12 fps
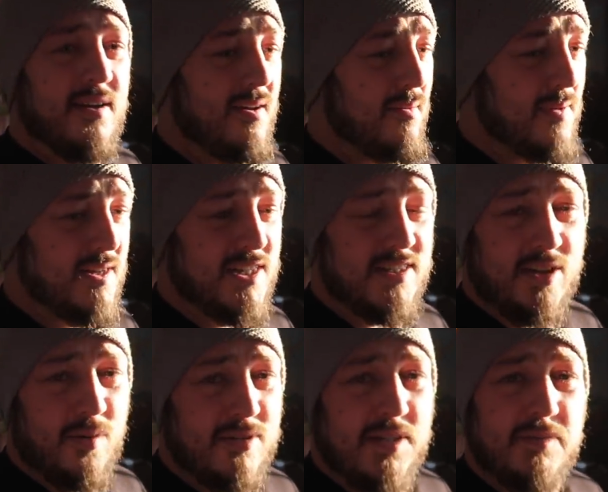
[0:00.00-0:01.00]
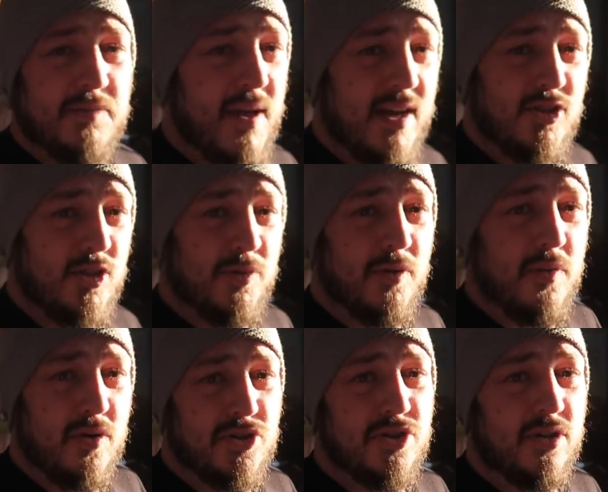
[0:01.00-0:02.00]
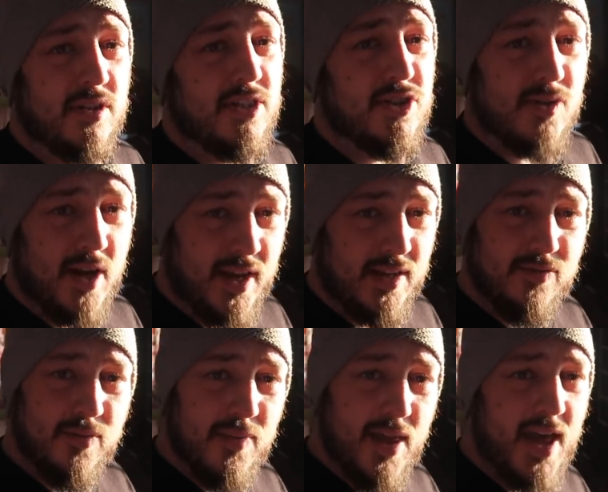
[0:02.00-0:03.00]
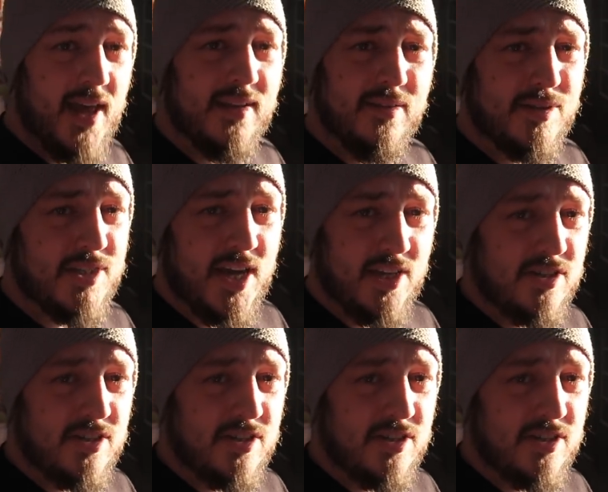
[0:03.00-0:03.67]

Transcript: And Jessica always comes back super emotionally drained from that, which I